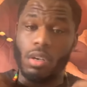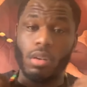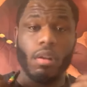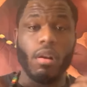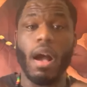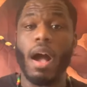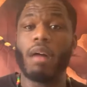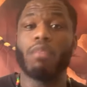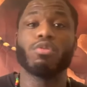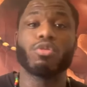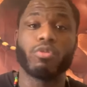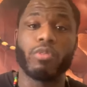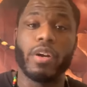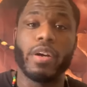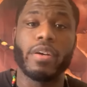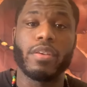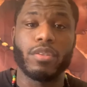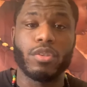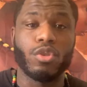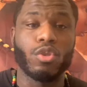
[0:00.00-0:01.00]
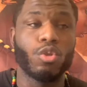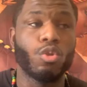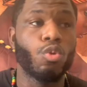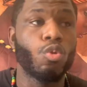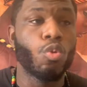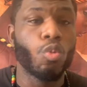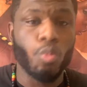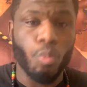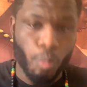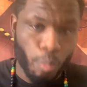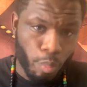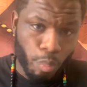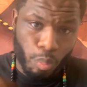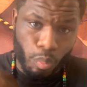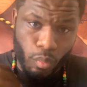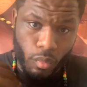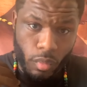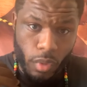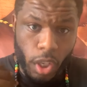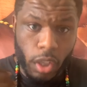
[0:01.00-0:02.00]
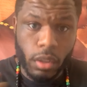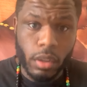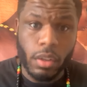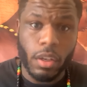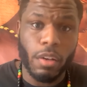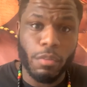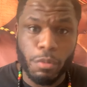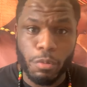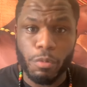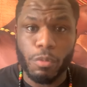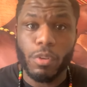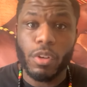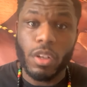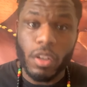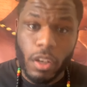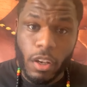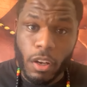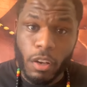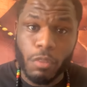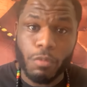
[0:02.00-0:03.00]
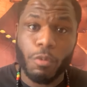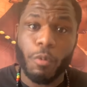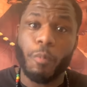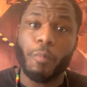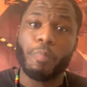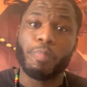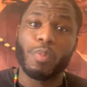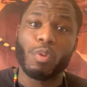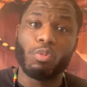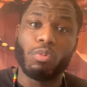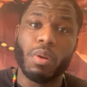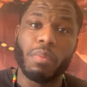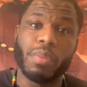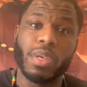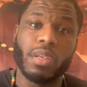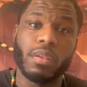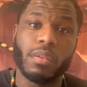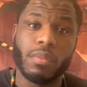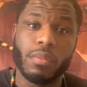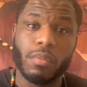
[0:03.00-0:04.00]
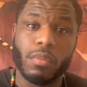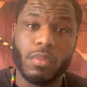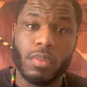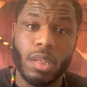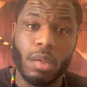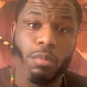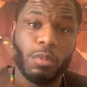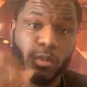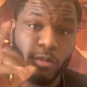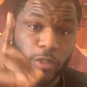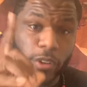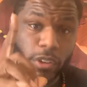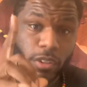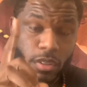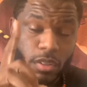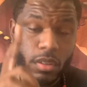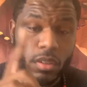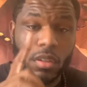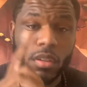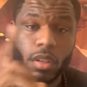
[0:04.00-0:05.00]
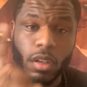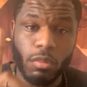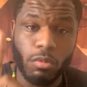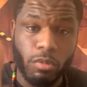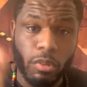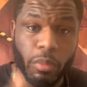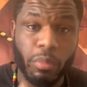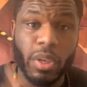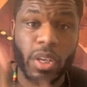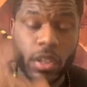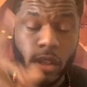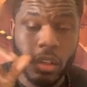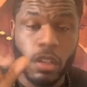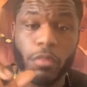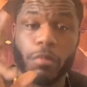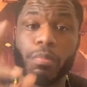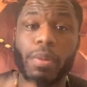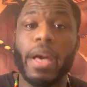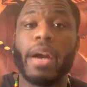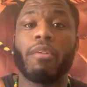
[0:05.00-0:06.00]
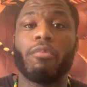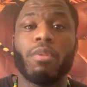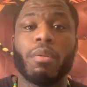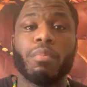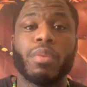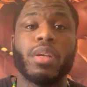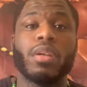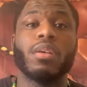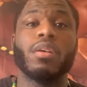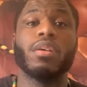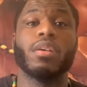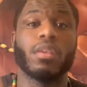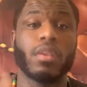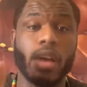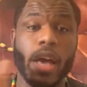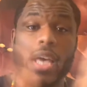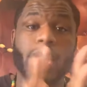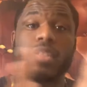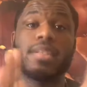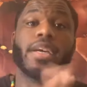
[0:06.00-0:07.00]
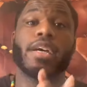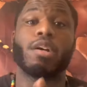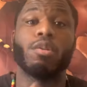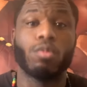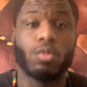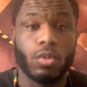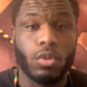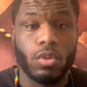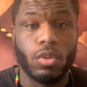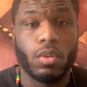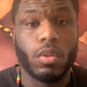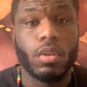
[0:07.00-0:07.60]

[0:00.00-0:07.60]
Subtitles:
I was raised to love women. Number first, love women and love black women as equals.